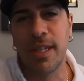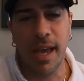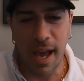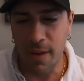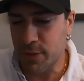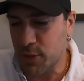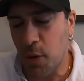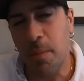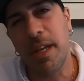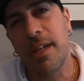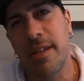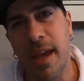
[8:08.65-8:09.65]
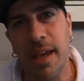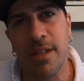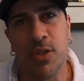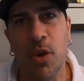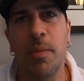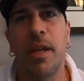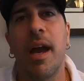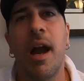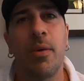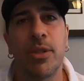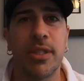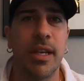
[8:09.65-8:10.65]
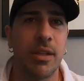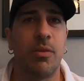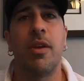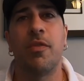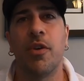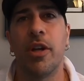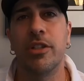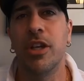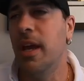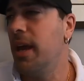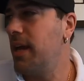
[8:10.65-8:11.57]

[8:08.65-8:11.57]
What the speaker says: They have so many days, so many hours to get the right footage,